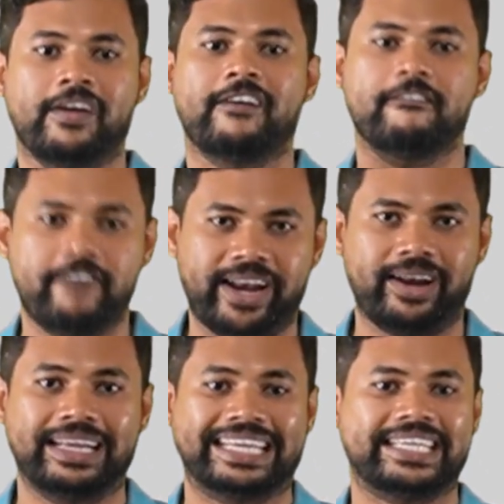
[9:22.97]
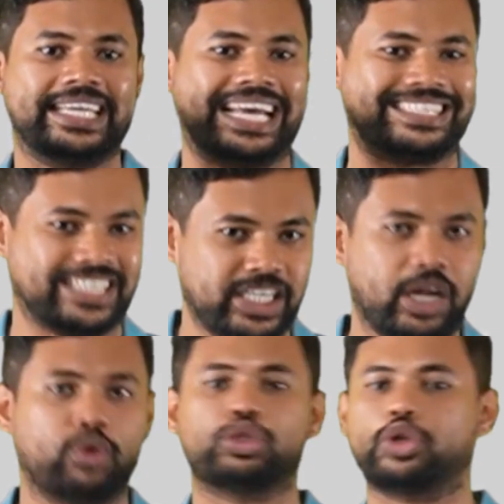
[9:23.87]
when he has
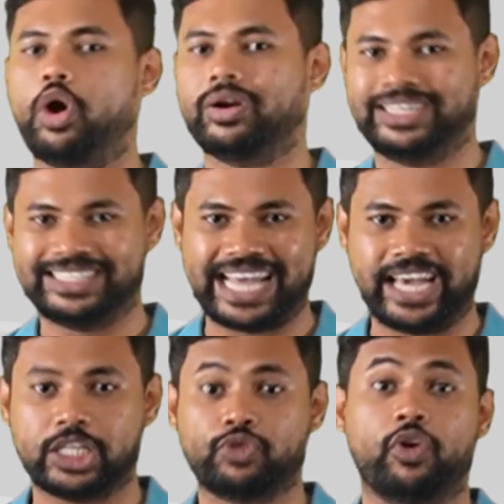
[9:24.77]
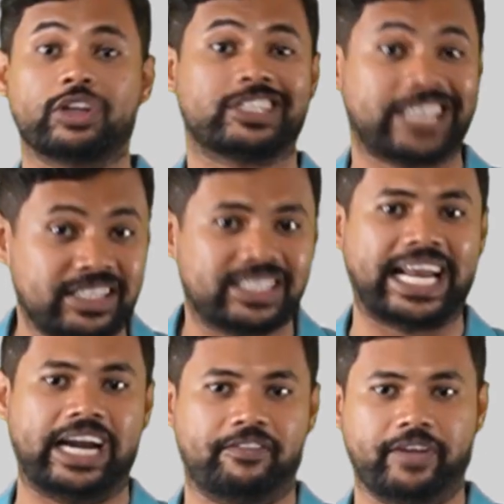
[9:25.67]
renounced all desires for sense
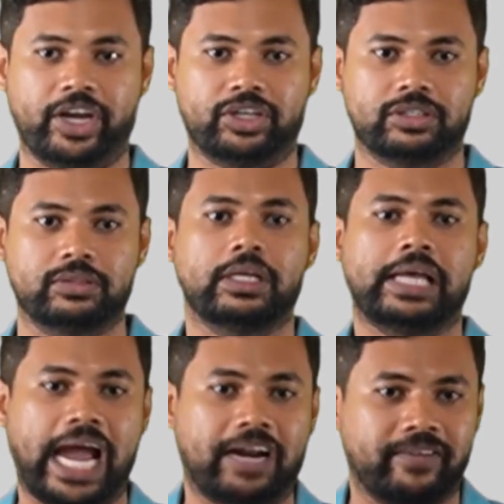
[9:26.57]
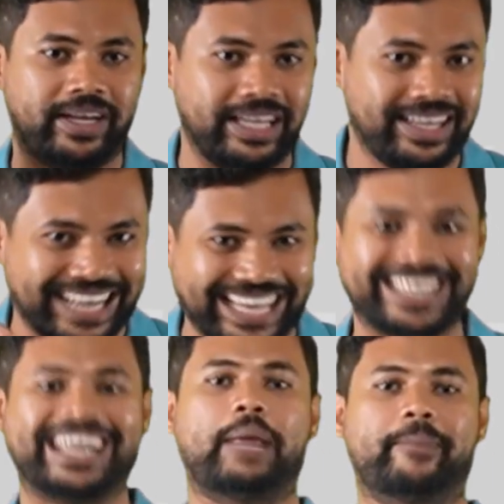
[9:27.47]
gratification and when he
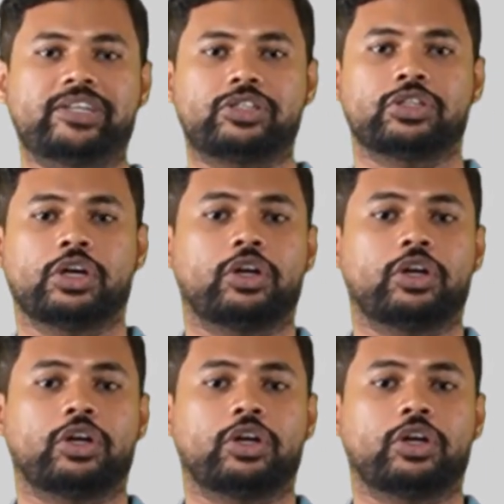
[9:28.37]
neither laments